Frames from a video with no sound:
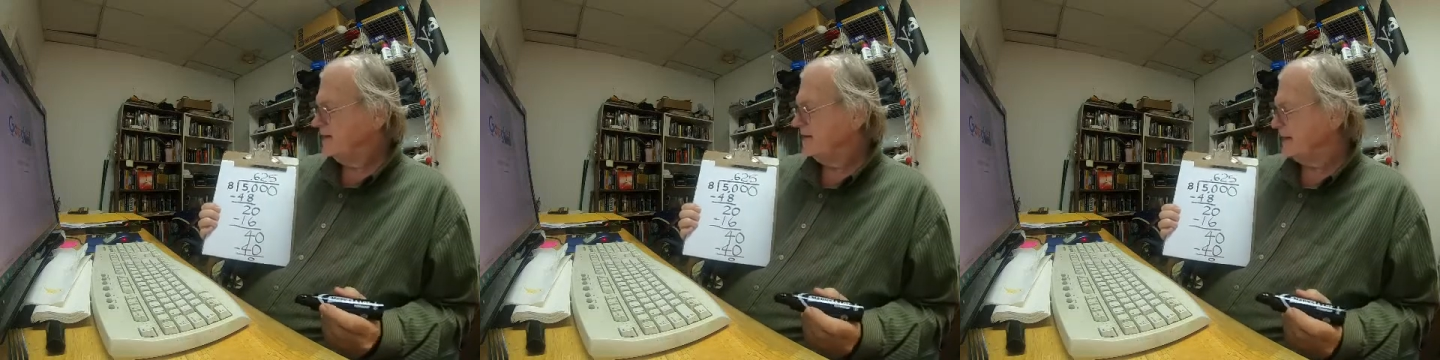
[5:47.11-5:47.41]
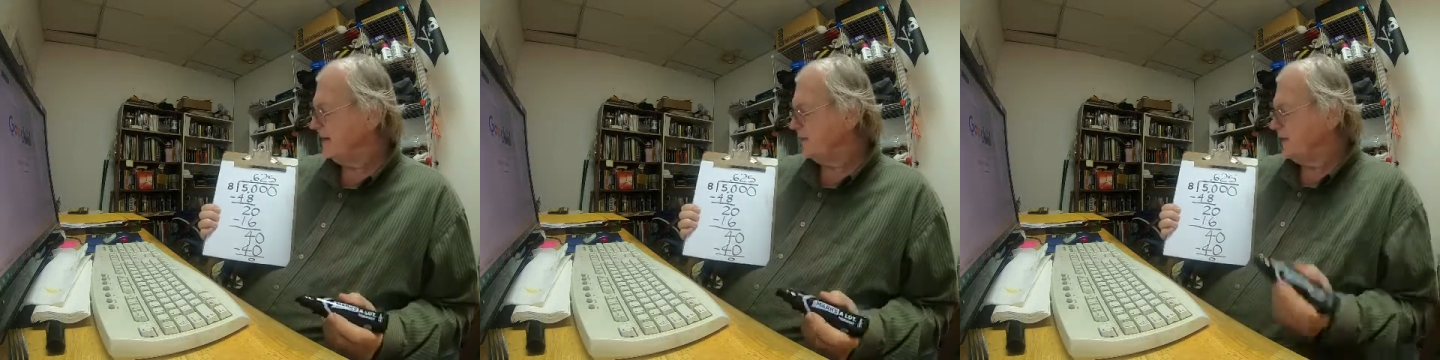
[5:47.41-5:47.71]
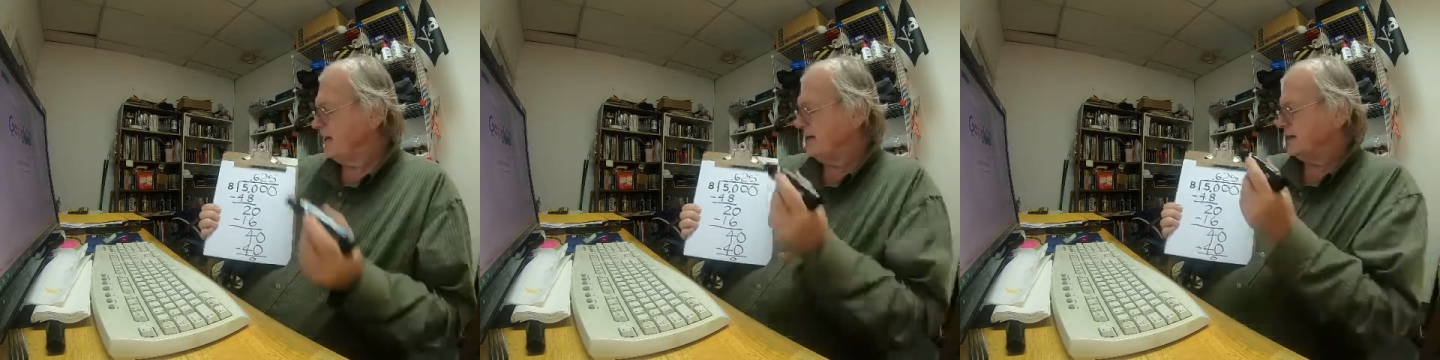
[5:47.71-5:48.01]
can
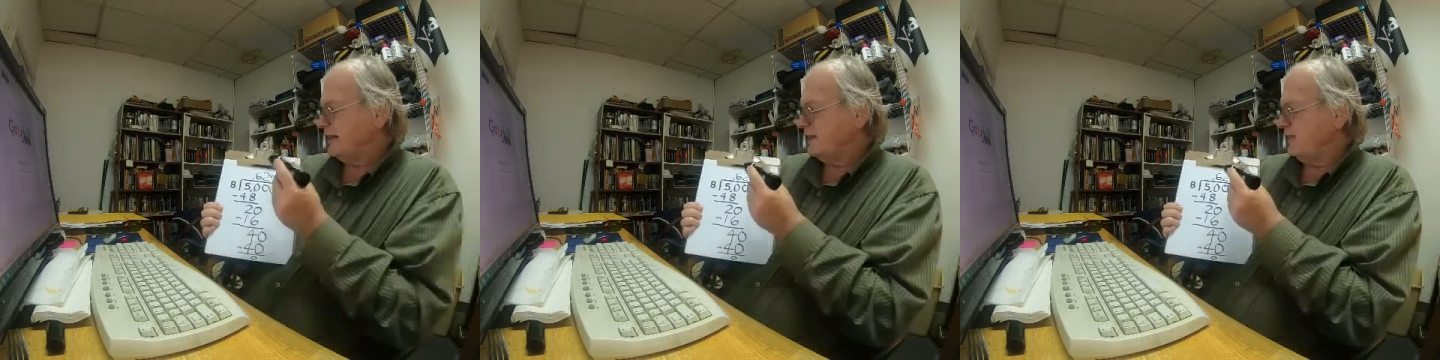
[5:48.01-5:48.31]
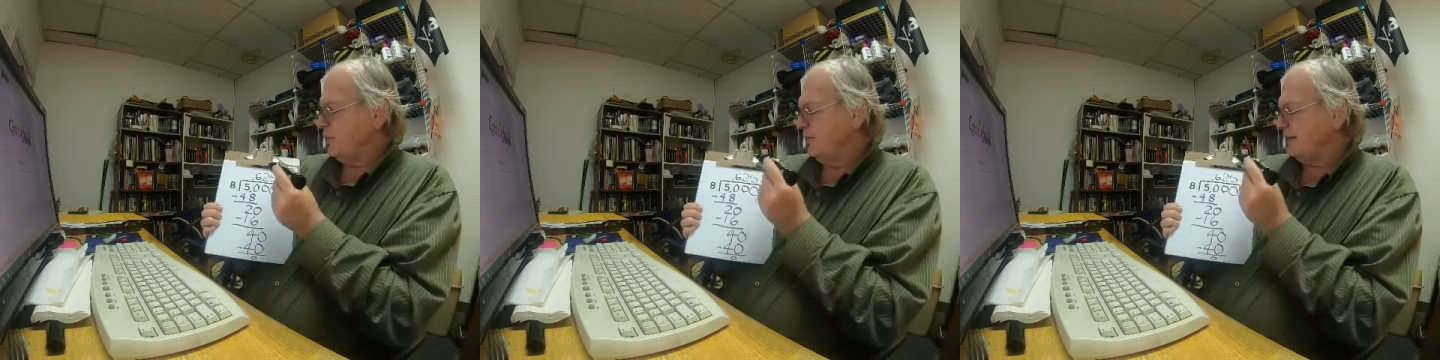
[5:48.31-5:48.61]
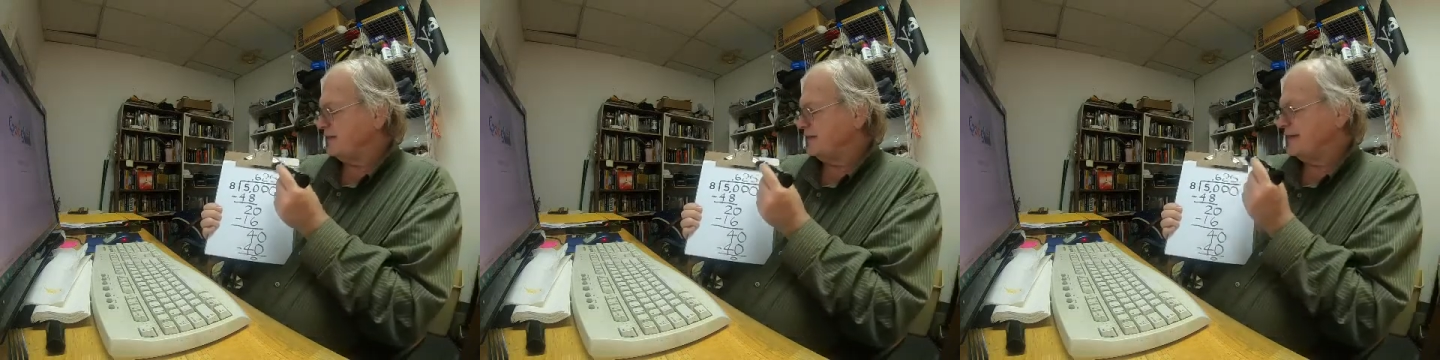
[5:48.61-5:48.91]
decimalize out to
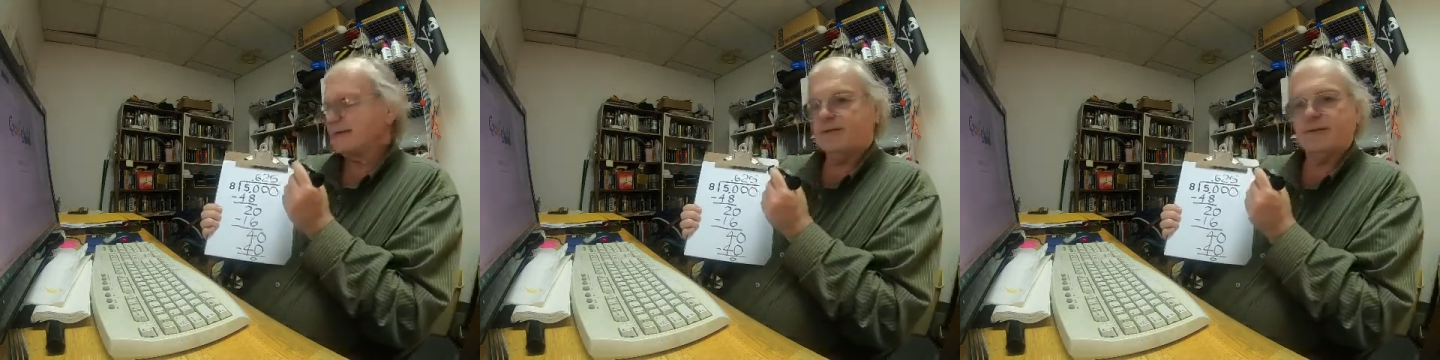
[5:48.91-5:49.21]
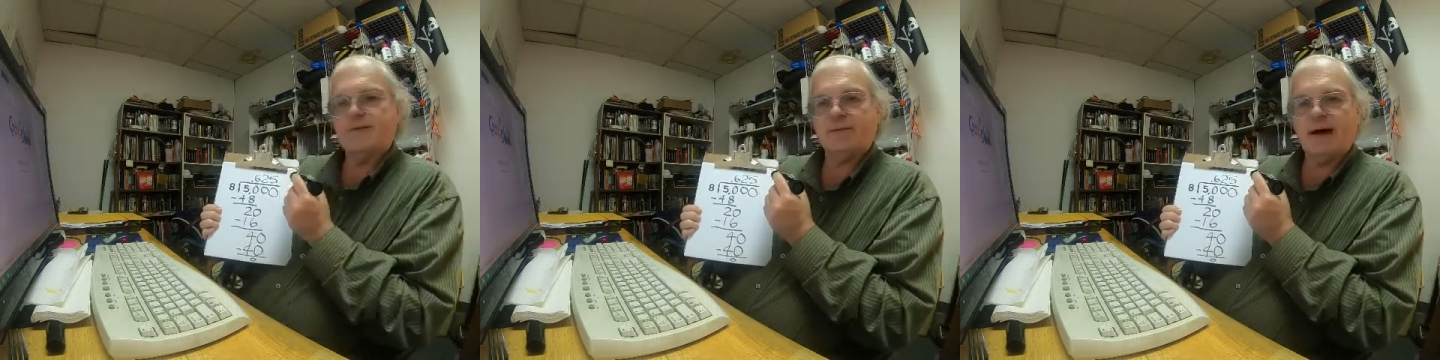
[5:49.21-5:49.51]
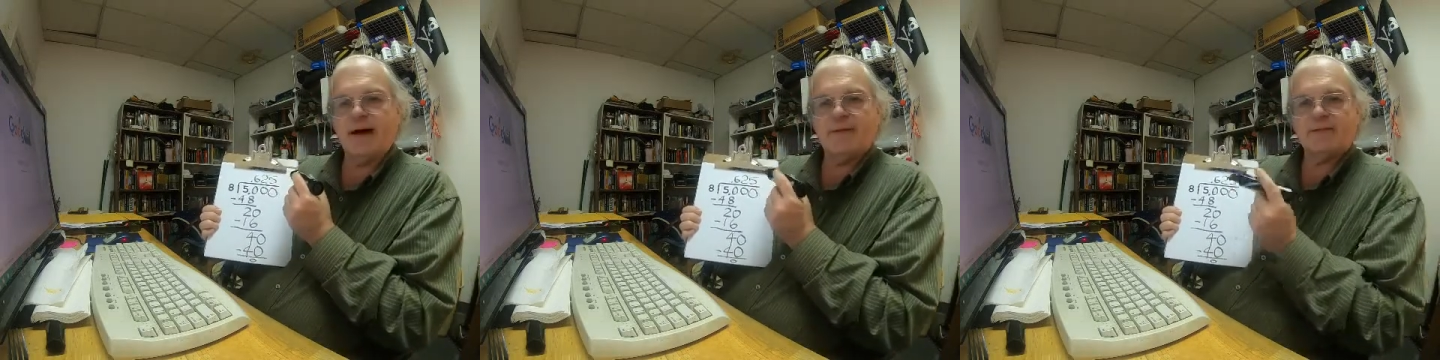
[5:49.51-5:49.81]

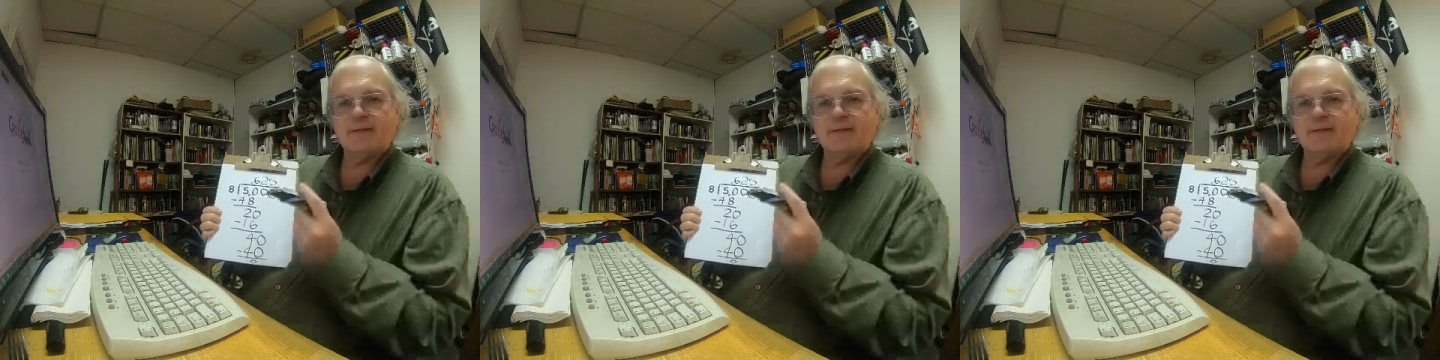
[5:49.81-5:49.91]
0.625.